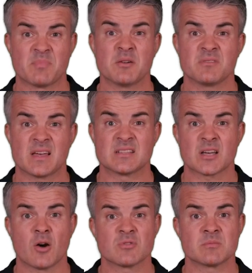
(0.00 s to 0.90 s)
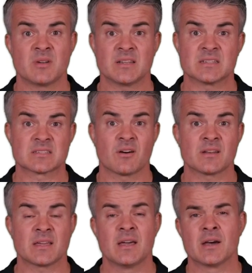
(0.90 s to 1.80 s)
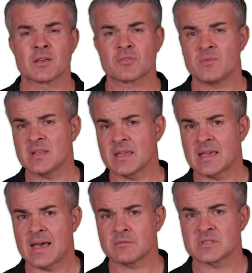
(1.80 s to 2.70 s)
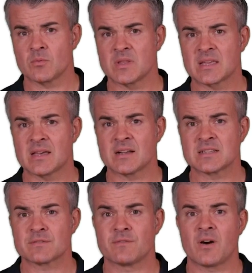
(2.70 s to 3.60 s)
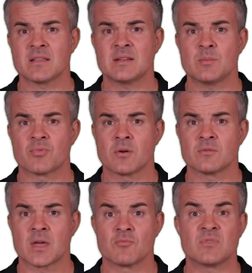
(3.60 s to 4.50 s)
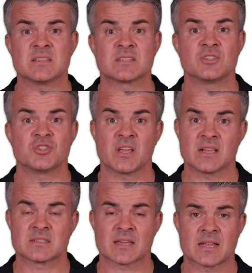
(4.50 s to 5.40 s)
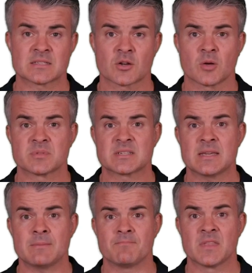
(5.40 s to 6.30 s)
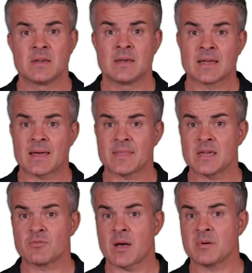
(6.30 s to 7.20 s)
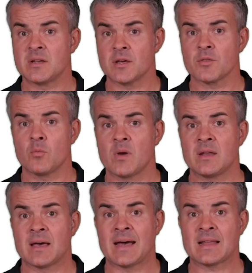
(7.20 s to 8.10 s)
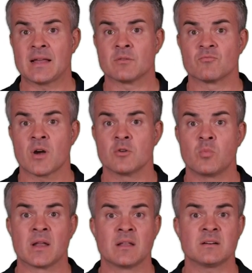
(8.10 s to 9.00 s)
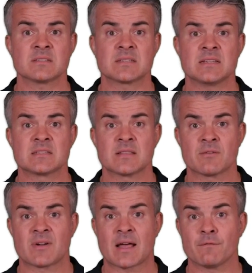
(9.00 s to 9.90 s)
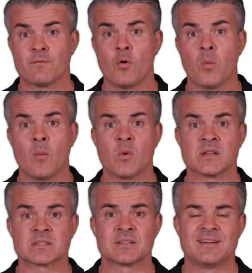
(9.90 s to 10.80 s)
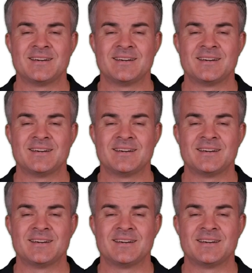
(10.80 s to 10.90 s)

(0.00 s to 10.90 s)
both ends ultimately deciding a thrilling encounter where the Gunners finally broke their recent jinx against Klopp's team. Can they grab another win at Elland Road, where last season they ran out 4-1 winners?